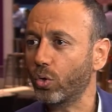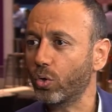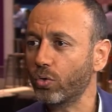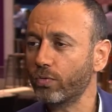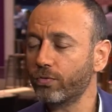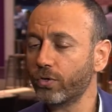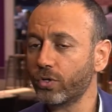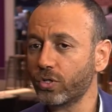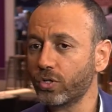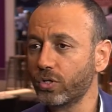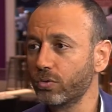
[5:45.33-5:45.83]

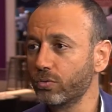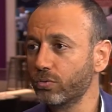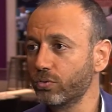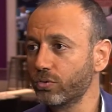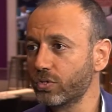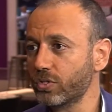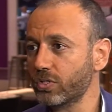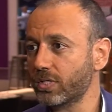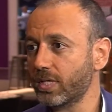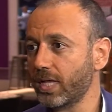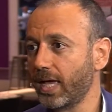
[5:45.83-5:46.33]

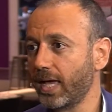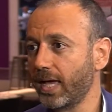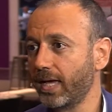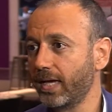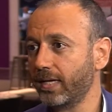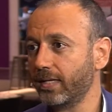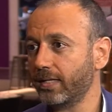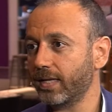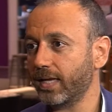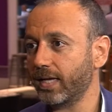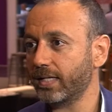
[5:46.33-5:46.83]
overused,
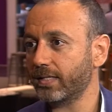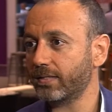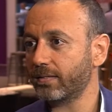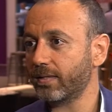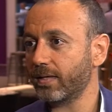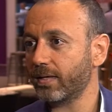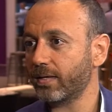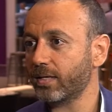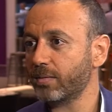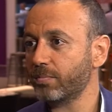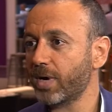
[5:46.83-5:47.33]
and it
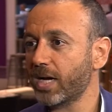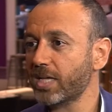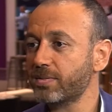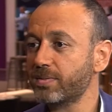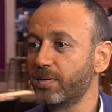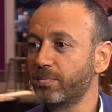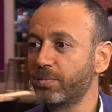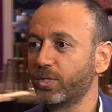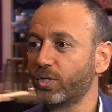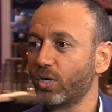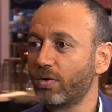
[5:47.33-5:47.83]
reminds
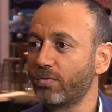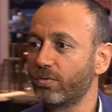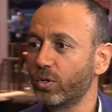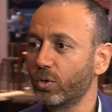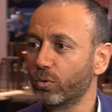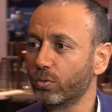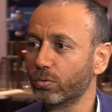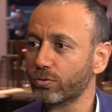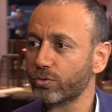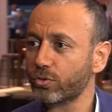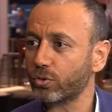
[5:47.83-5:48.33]
me a bit of
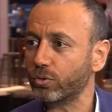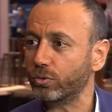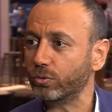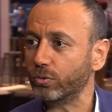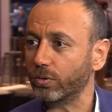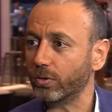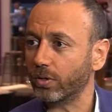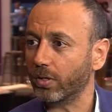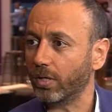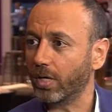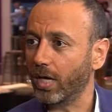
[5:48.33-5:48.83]
the old
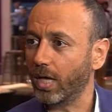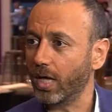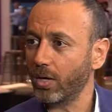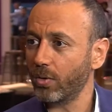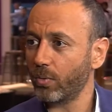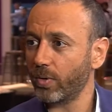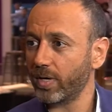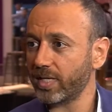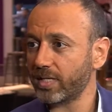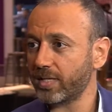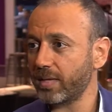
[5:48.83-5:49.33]
school,
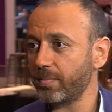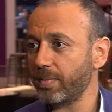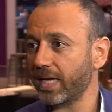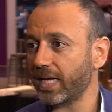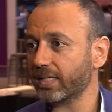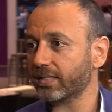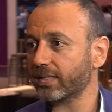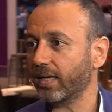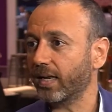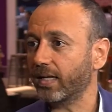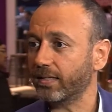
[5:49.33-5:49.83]
where they
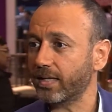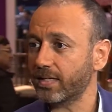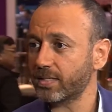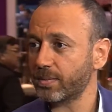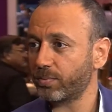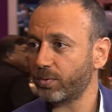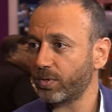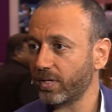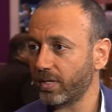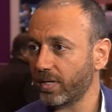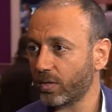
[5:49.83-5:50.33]
make it a lot as
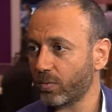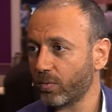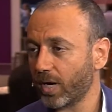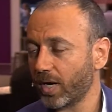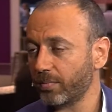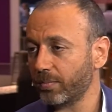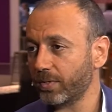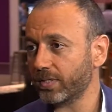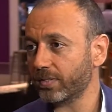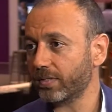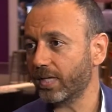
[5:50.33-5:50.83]
a
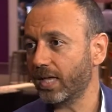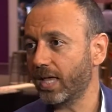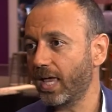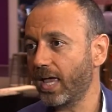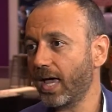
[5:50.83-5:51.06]
pre-requirement.